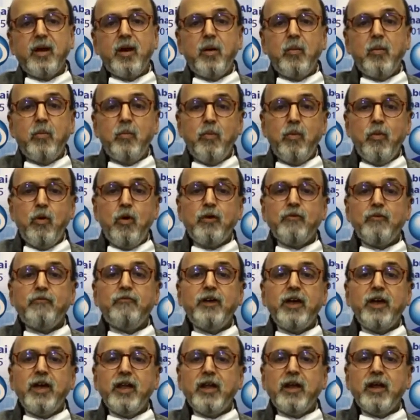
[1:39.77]
more
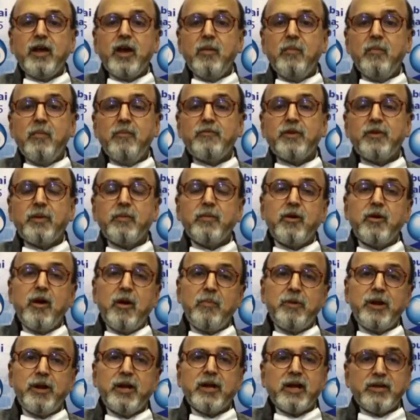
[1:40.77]
fee income from
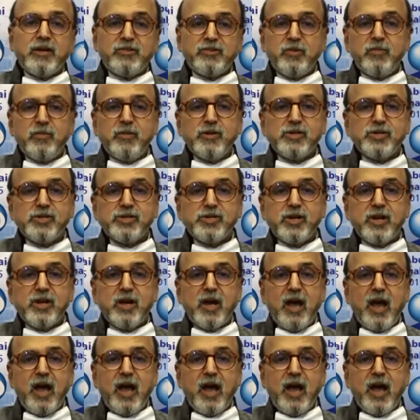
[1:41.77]
corporate customers,